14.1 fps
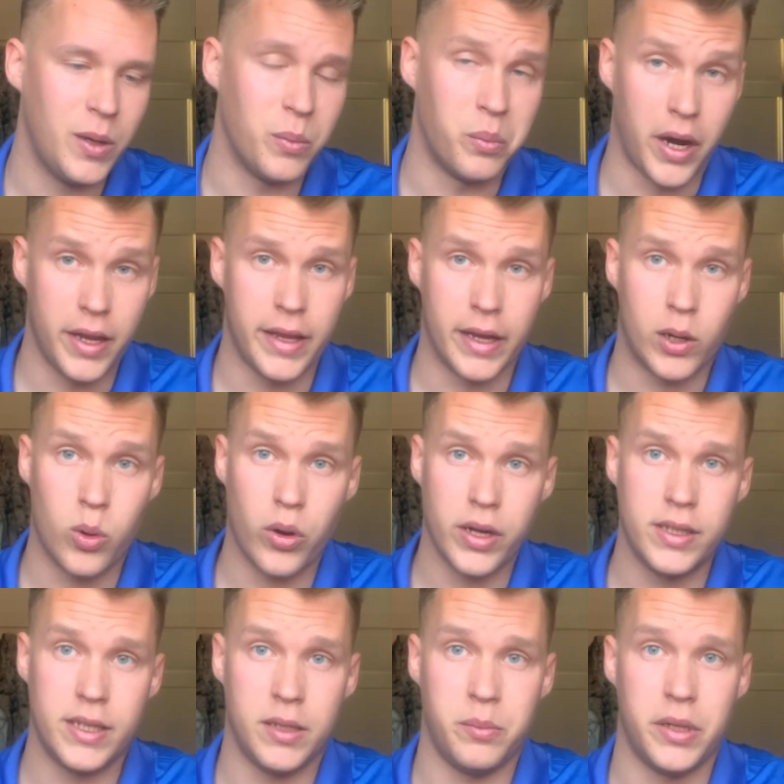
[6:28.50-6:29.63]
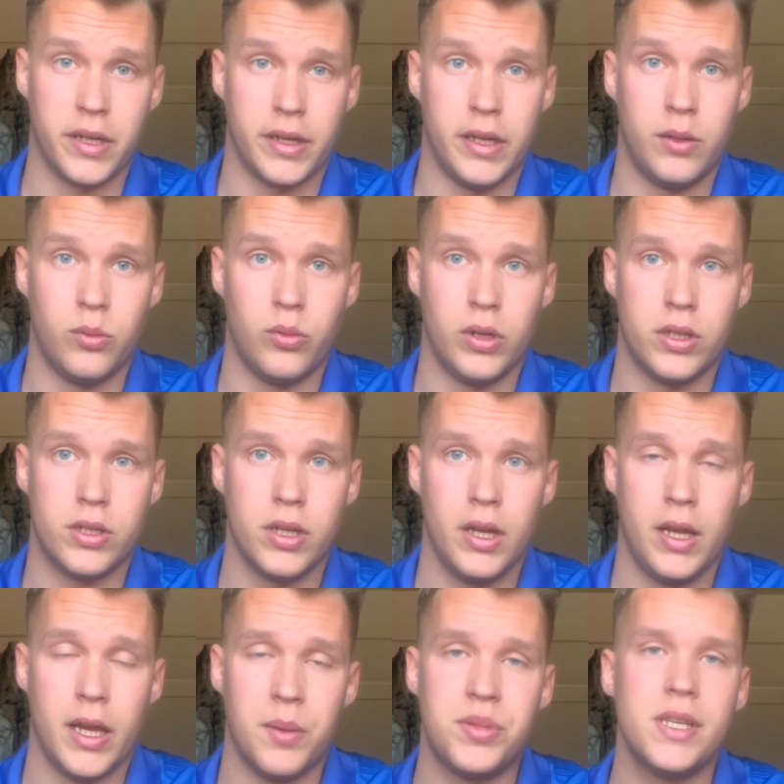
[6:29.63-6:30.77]
by that quarantine period, which
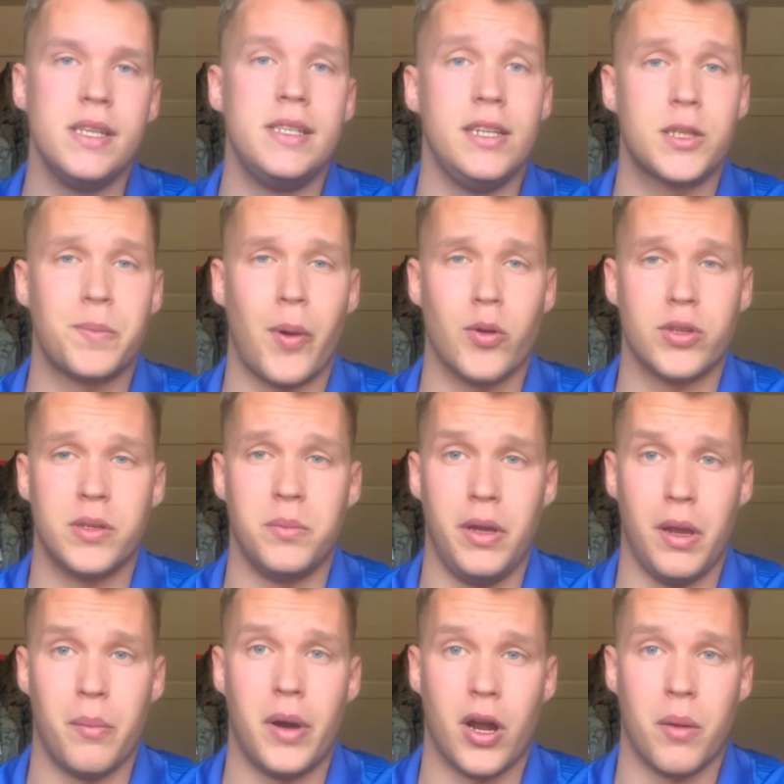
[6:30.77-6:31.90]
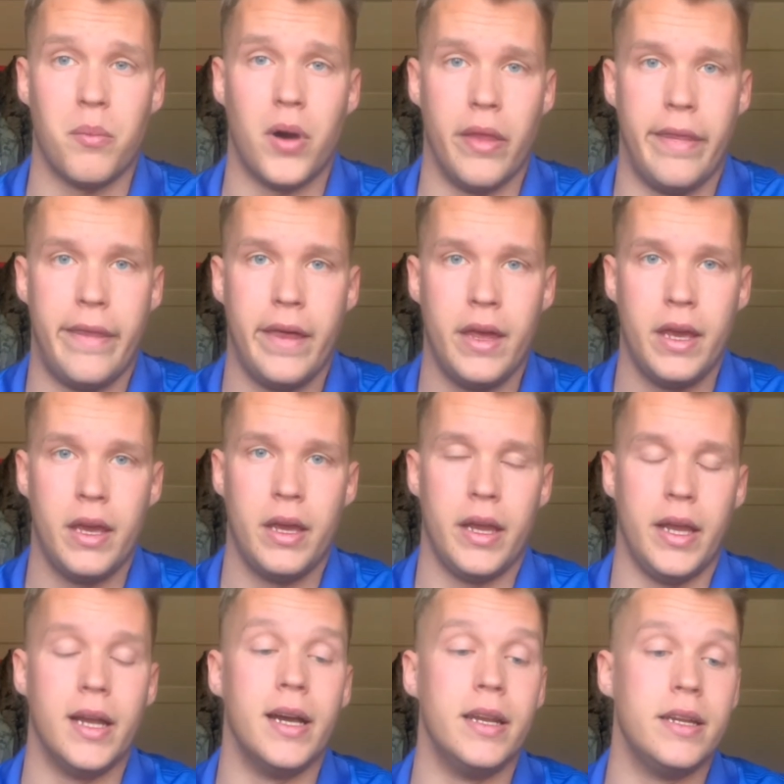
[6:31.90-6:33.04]
MCT is supposed to be about a month,
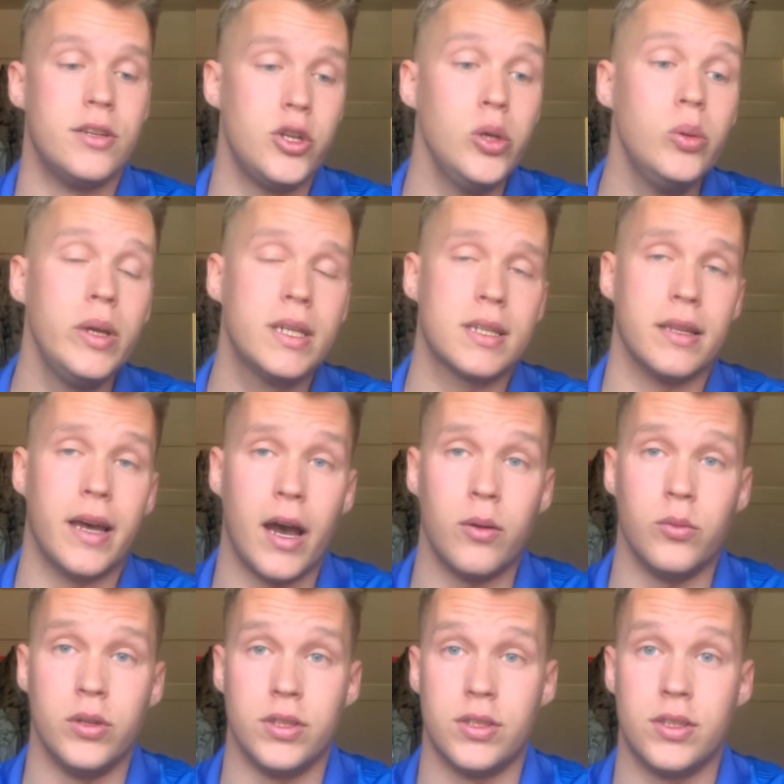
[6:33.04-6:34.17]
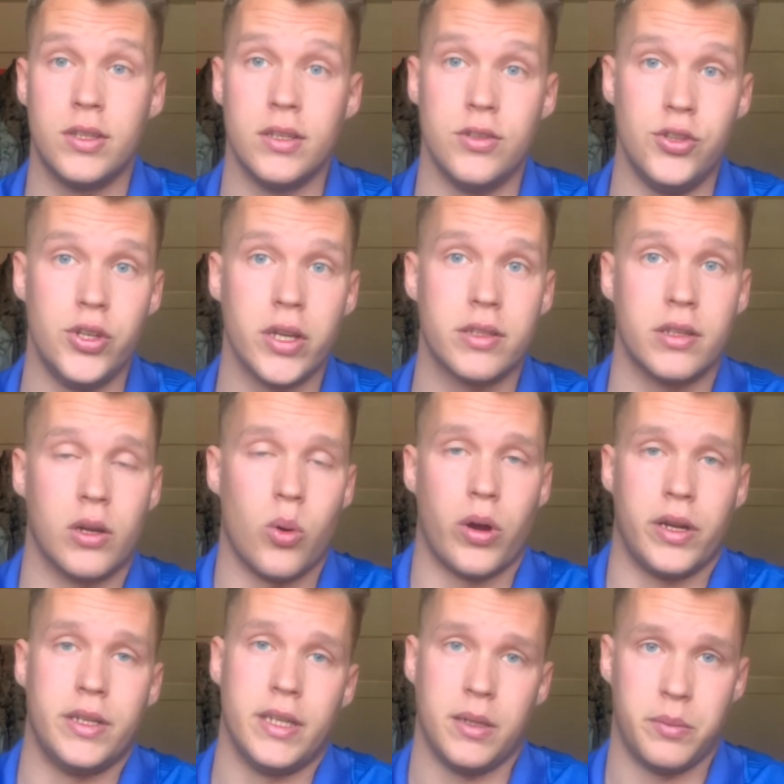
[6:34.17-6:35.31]
and 2 weeks of that was just the
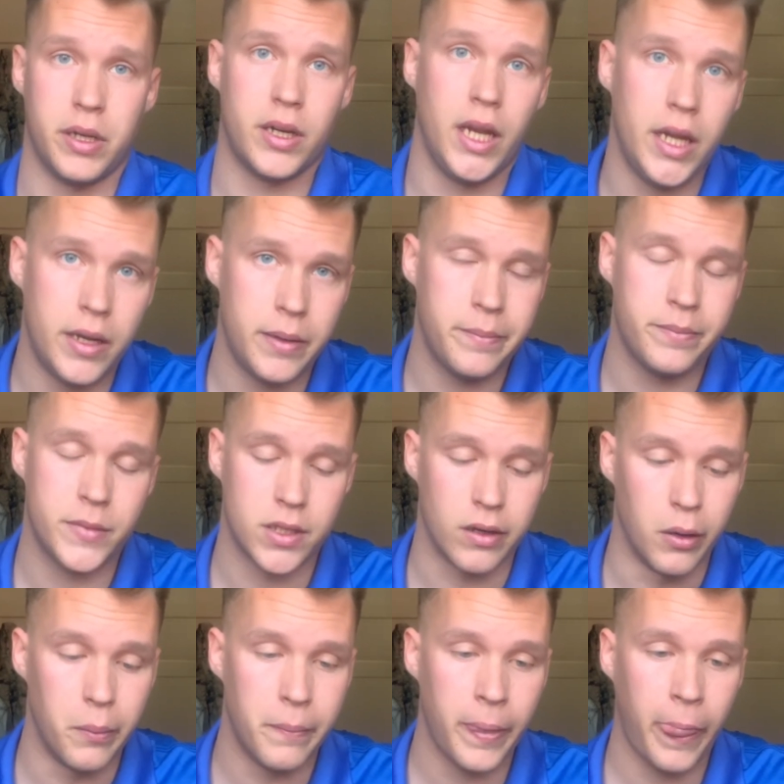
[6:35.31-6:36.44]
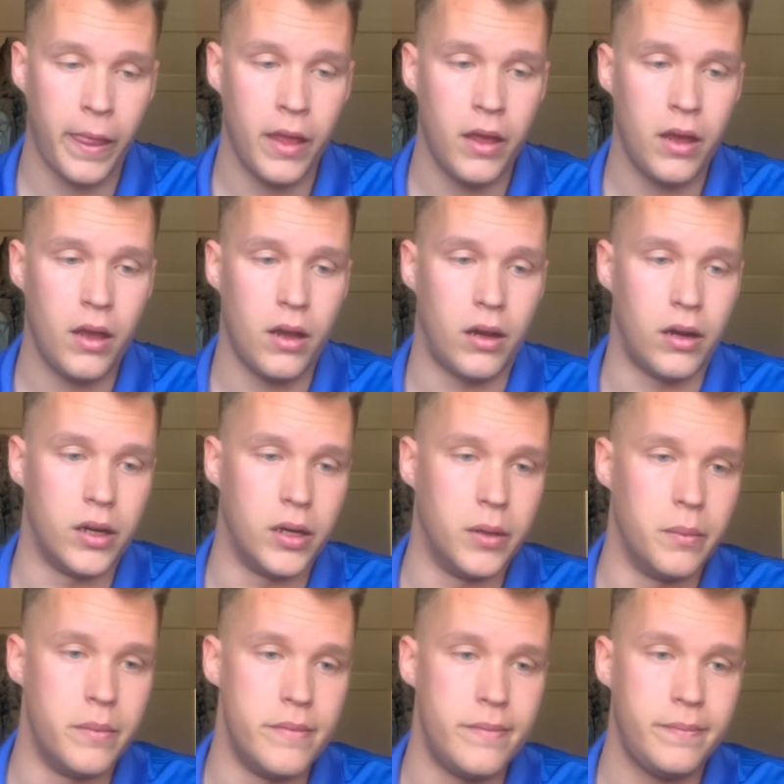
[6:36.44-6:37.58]
quarantine period. So
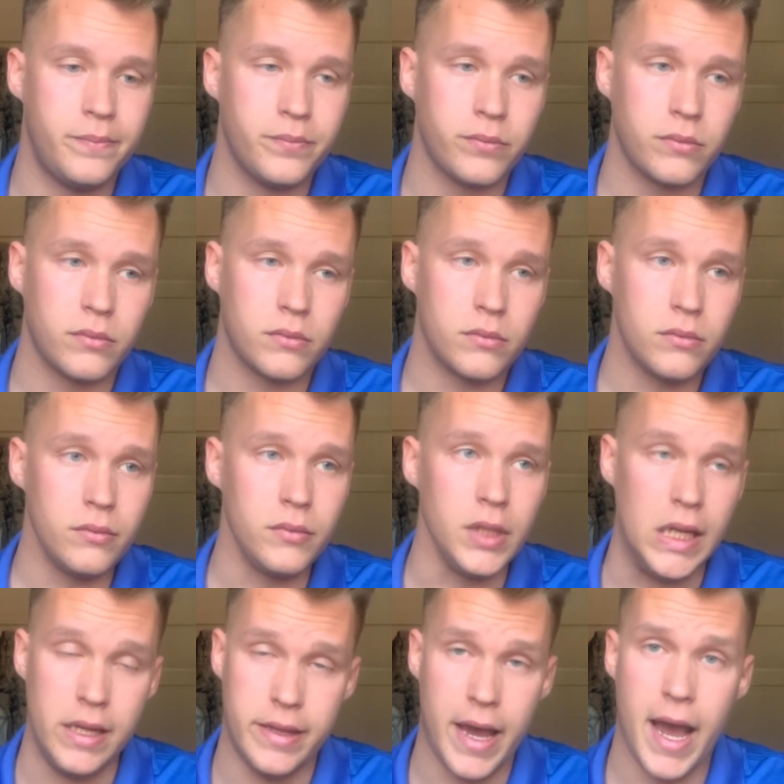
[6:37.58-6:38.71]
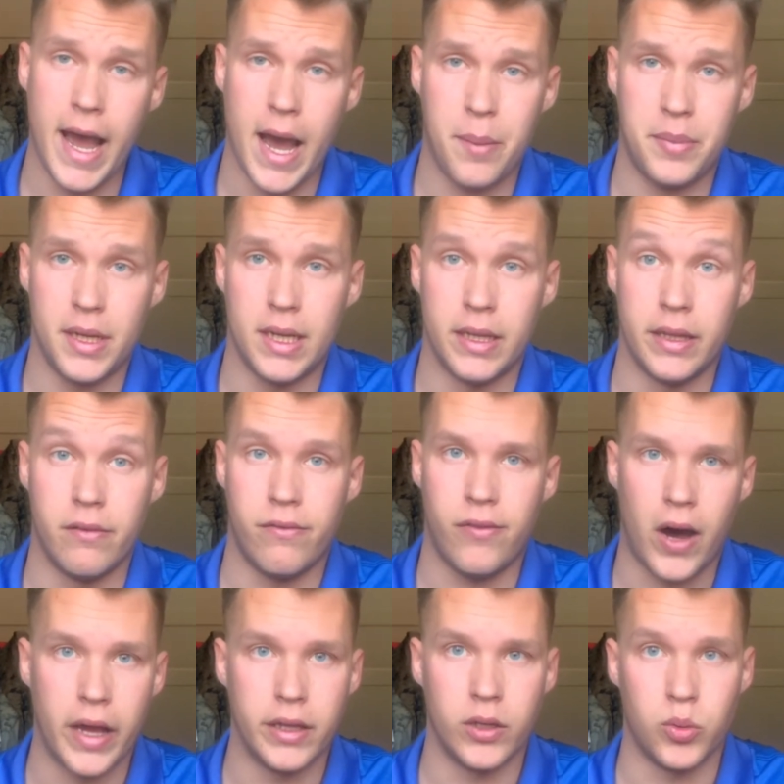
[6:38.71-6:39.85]
that happened, and then
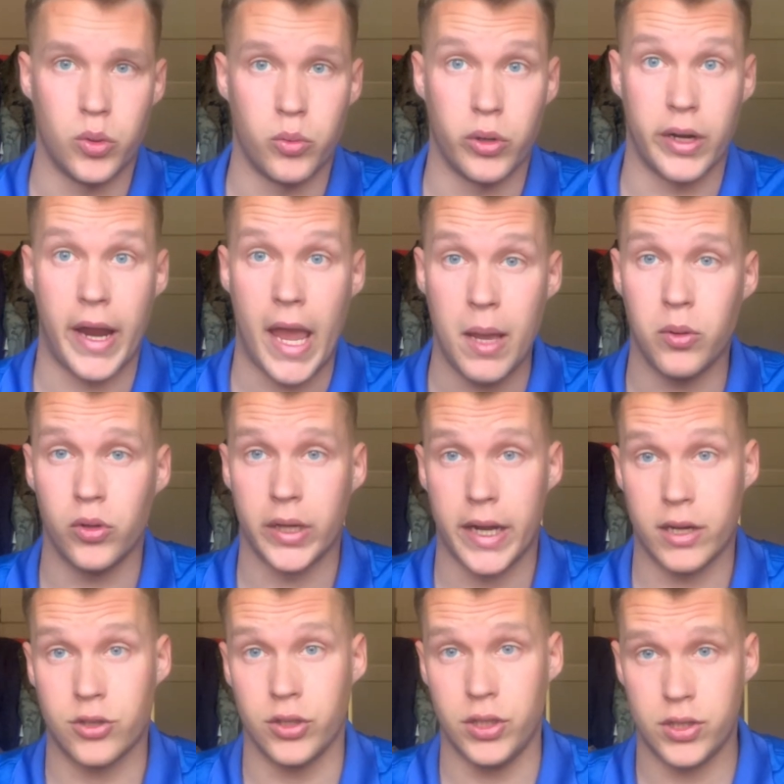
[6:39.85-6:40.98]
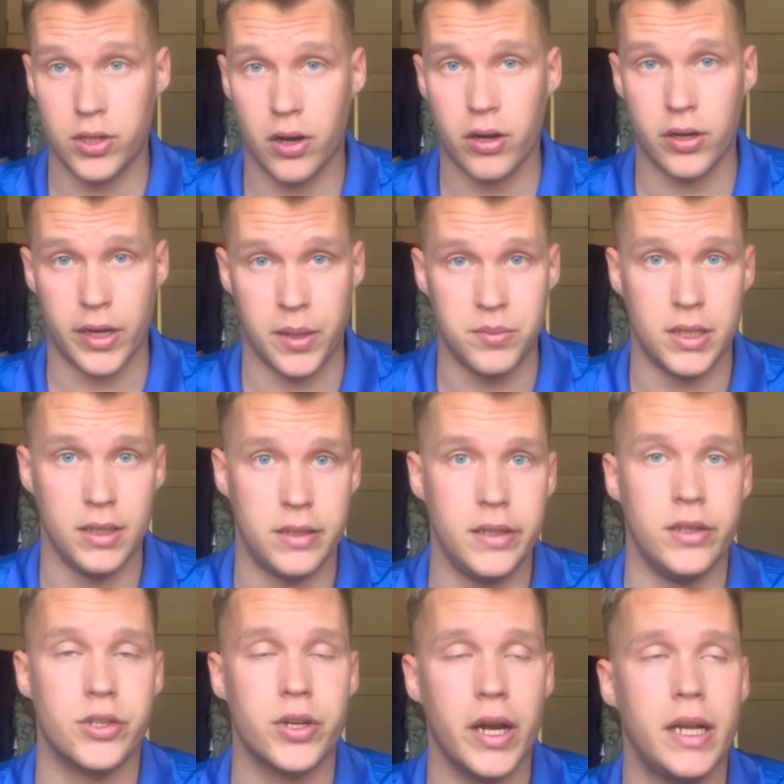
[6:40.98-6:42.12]
finally when we were able to actually start our
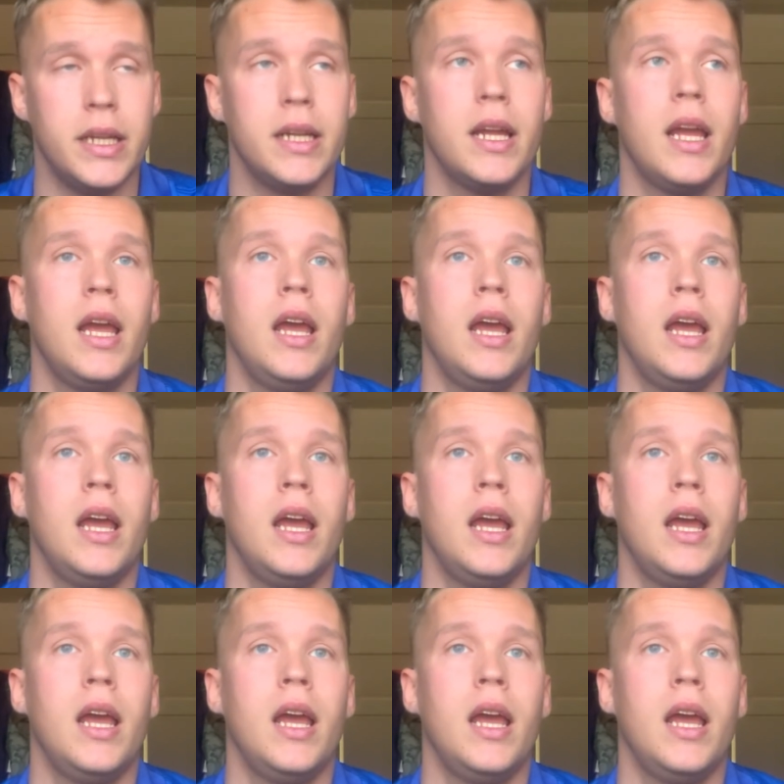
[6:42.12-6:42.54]
MCT training,